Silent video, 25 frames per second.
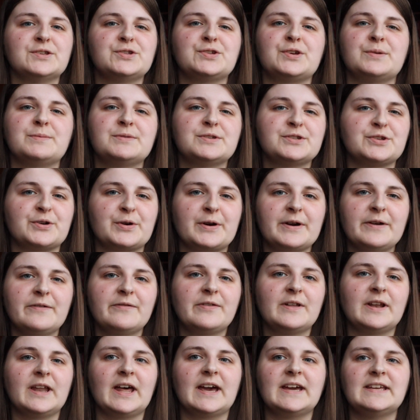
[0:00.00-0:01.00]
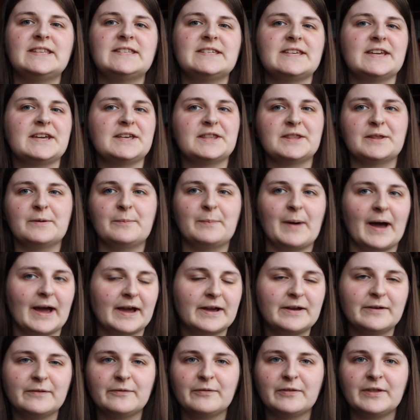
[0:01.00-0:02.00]
so I'm sorry if the lighting in the
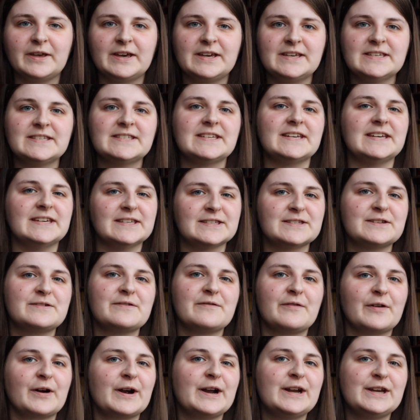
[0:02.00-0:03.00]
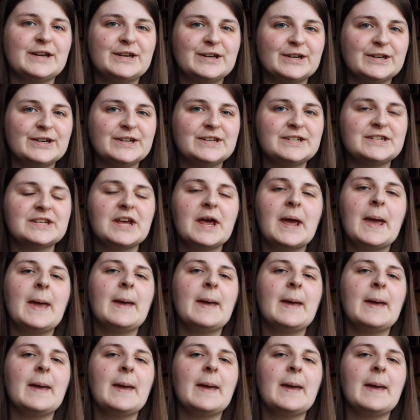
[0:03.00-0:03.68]
back of this isn't very good,